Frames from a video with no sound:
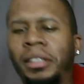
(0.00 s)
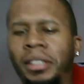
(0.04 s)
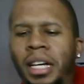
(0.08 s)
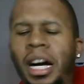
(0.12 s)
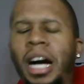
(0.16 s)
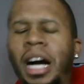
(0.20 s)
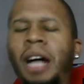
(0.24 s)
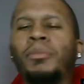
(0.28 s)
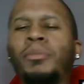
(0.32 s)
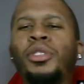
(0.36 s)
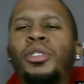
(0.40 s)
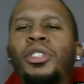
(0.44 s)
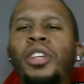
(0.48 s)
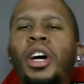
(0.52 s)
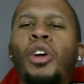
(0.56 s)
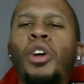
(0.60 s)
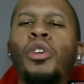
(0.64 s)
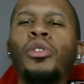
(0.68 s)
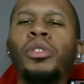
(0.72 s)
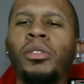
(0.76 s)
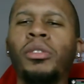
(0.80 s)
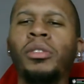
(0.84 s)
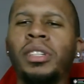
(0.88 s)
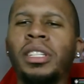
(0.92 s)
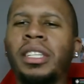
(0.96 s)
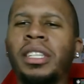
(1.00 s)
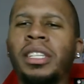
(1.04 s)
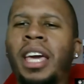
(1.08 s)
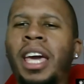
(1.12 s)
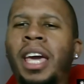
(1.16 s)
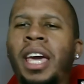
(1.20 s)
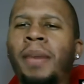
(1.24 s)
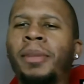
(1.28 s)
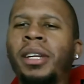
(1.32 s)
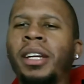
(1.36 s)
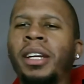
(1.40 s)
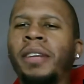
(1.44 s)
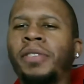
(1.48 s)
I'm sold on this
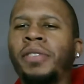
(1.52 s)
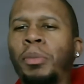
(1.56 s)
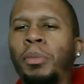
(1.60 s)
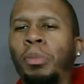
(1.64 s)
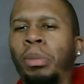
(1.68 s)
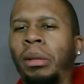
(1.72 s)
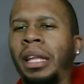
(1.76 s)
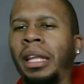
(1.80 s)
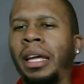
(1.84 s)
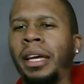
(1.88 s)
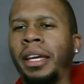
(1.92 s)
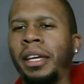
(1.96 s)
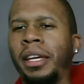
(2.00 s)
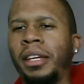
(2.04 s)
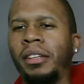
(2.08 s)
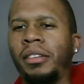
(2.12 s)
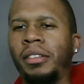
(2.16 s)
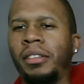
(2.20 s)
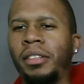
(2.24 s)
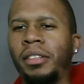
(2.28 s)
game enough to play it.